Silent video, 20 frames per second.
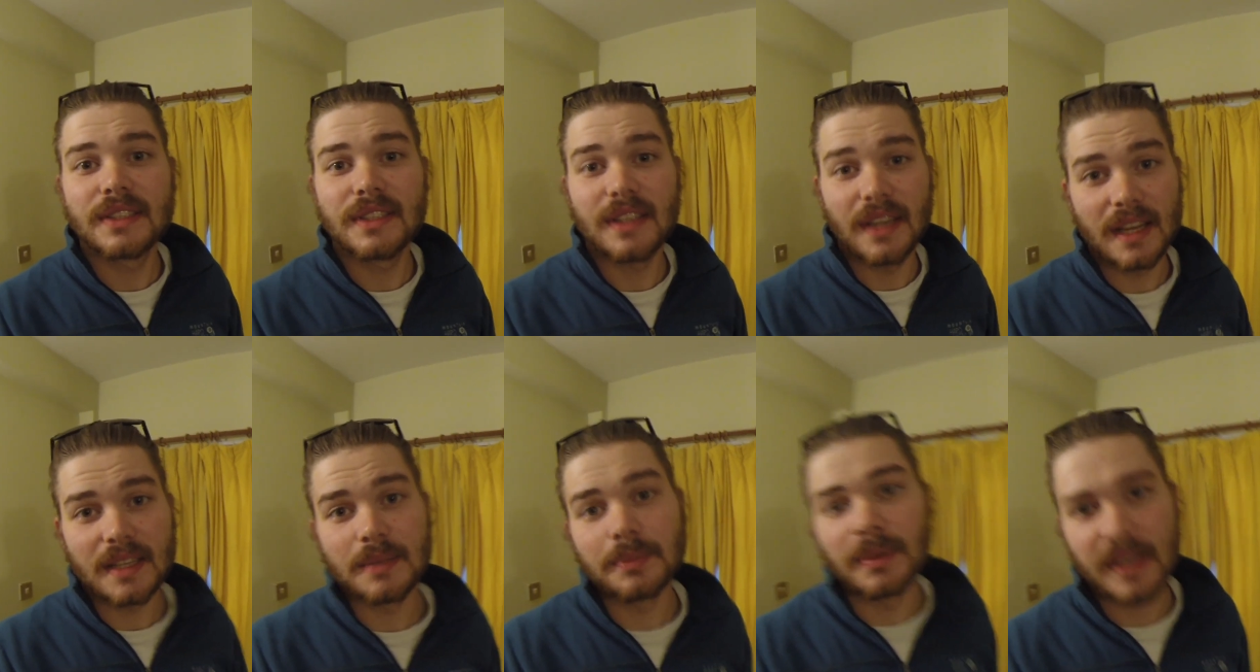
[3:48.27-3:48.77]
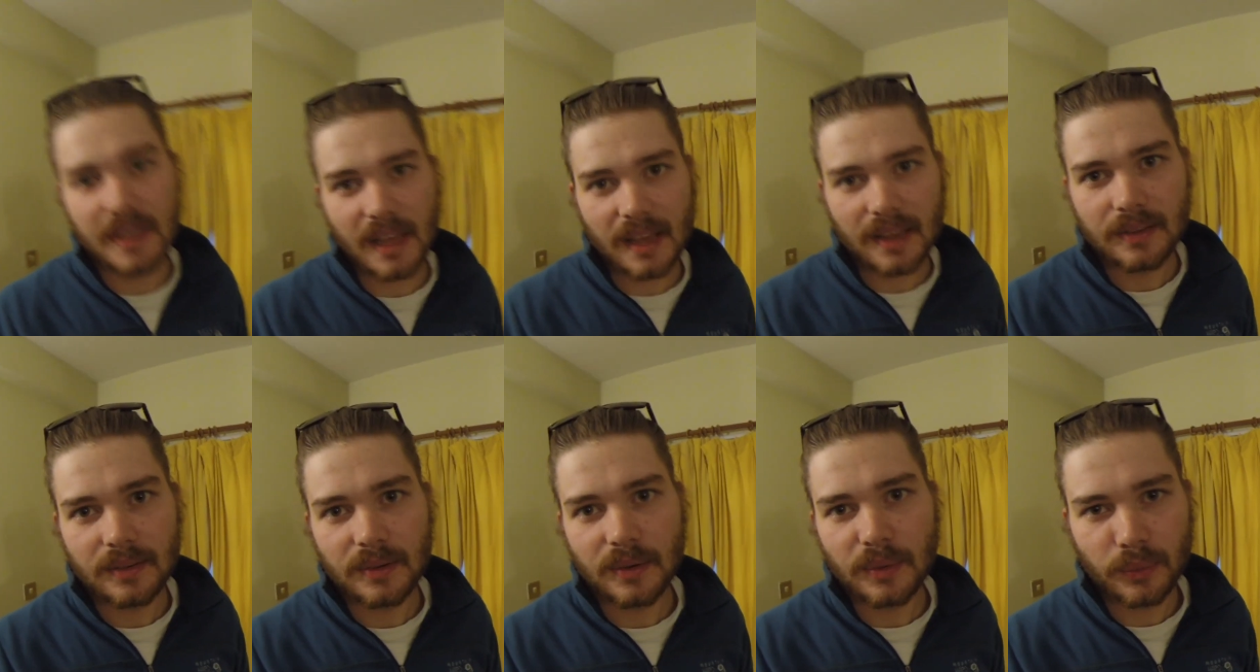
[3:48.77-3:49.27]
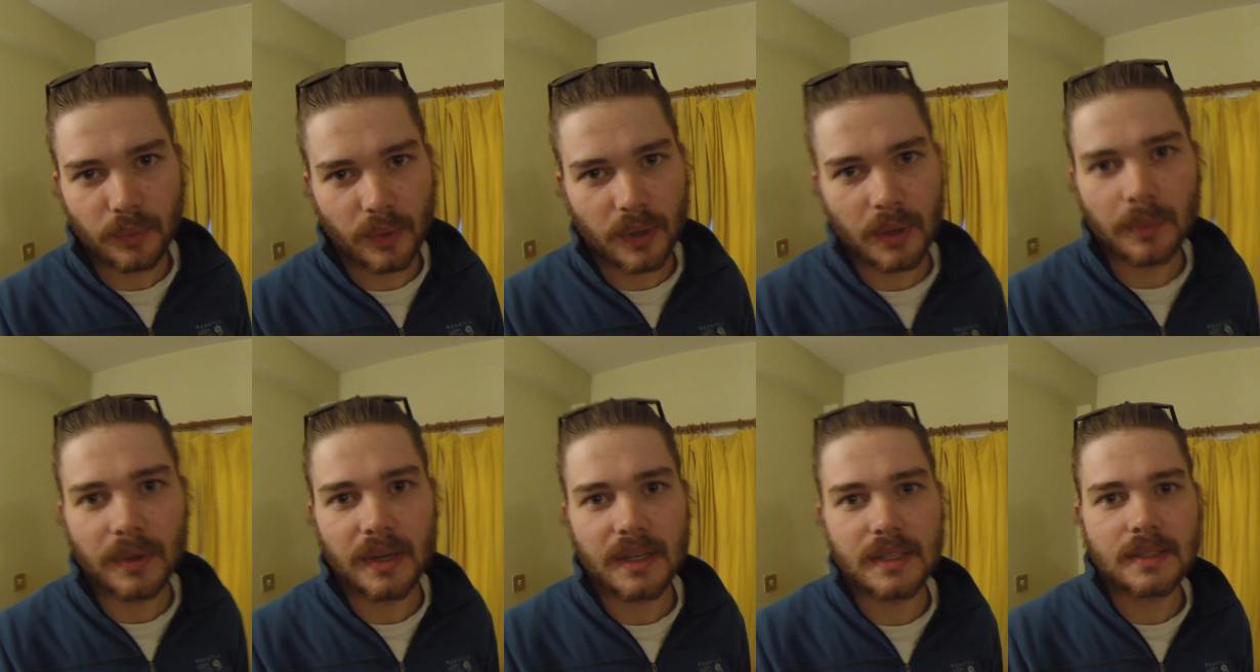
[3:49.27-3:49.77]
Today's a big day. We're on
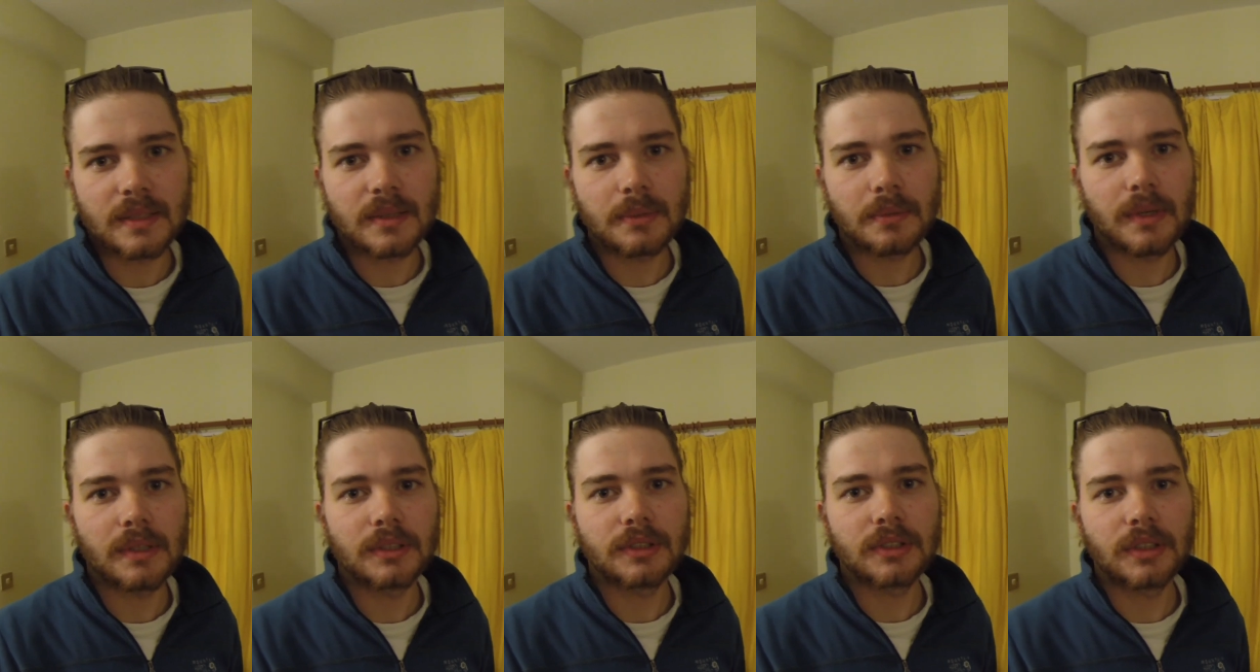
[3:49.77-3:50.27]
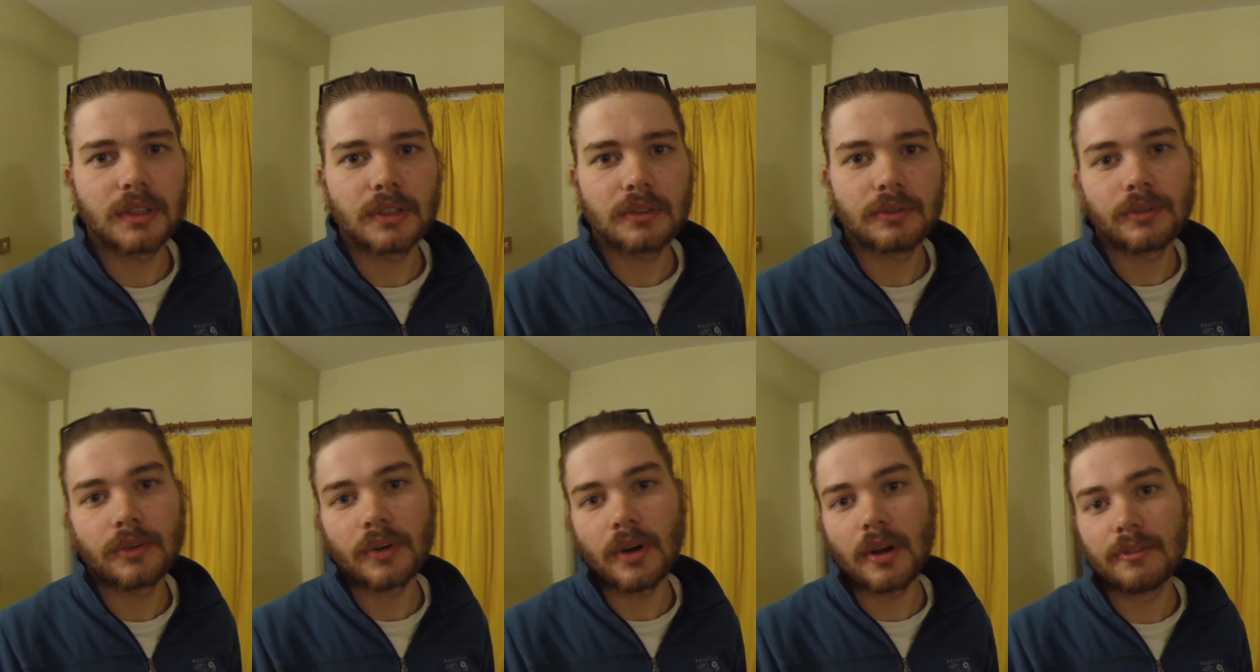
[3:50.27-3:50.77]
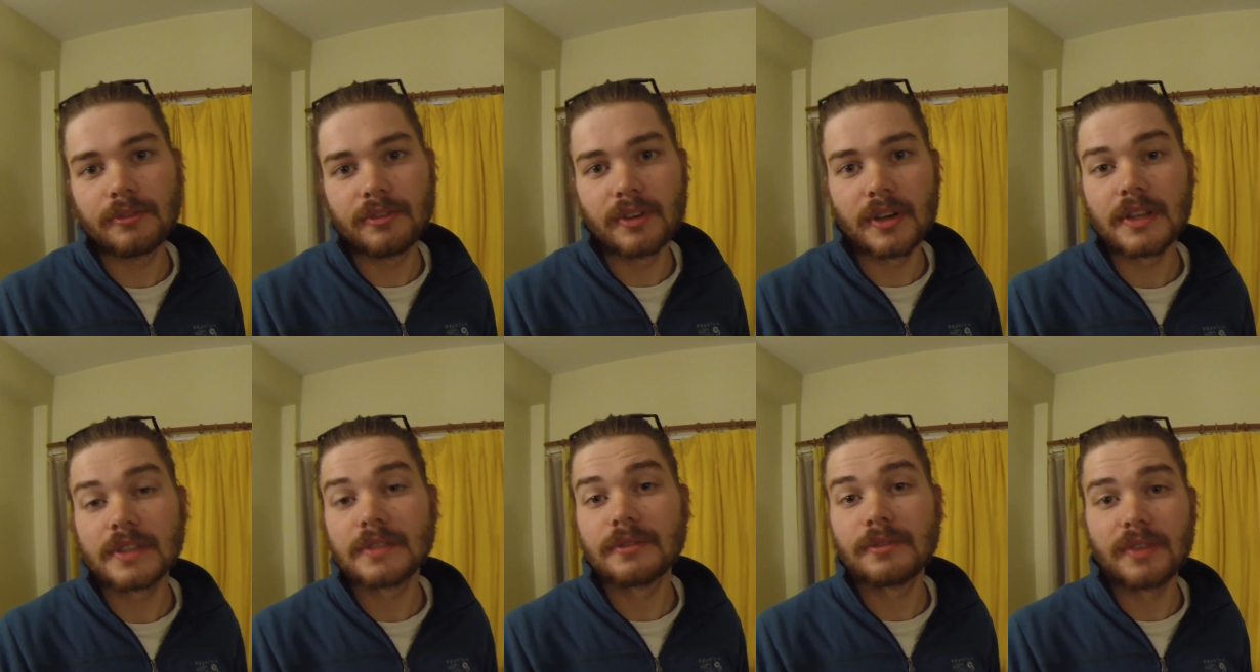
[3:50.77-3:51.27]
our way to Sindhu Bajuk for our
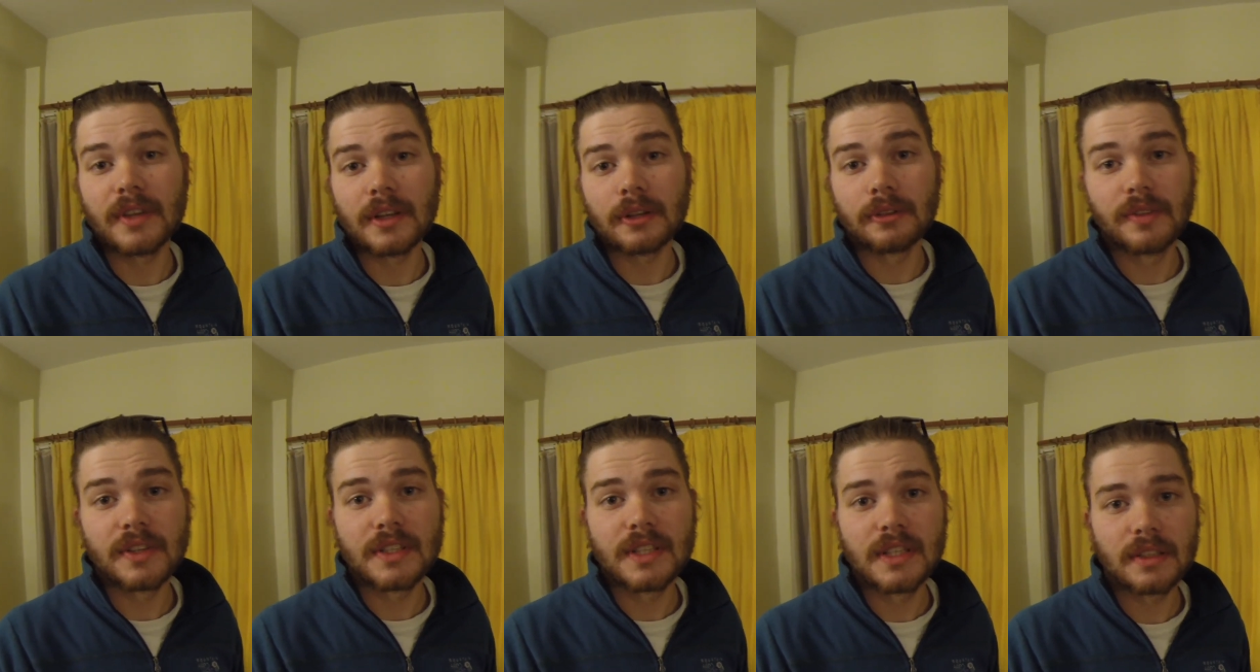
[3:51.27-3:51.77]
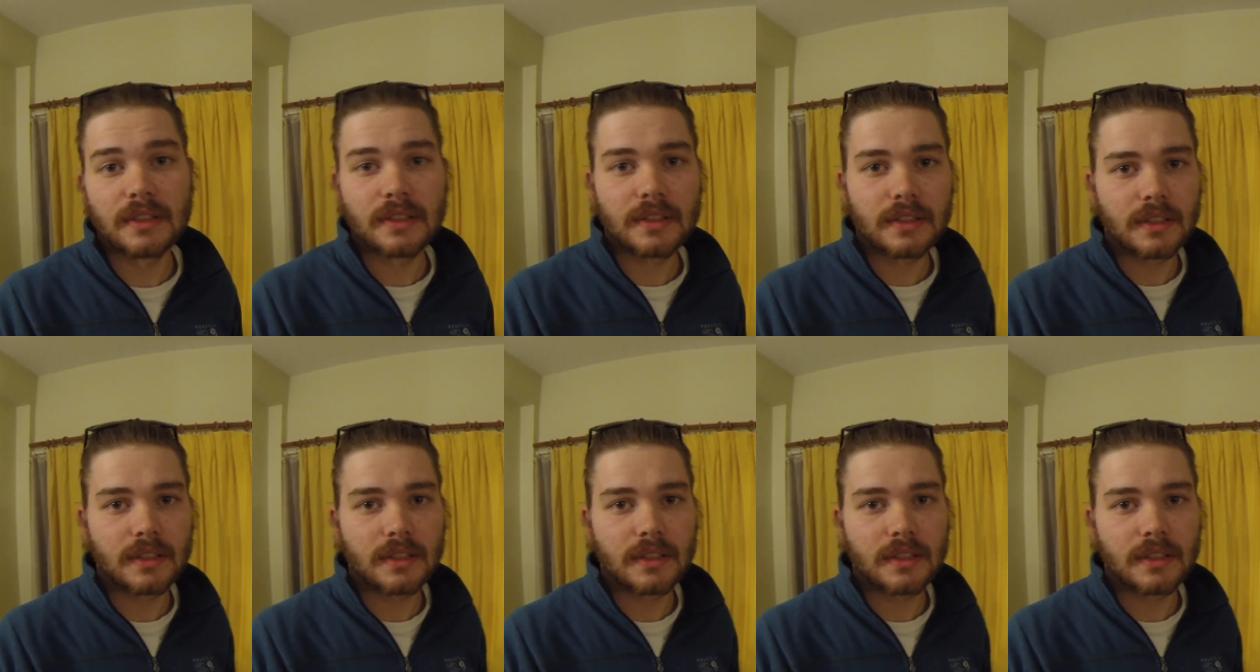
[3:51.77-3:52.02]
first field visit,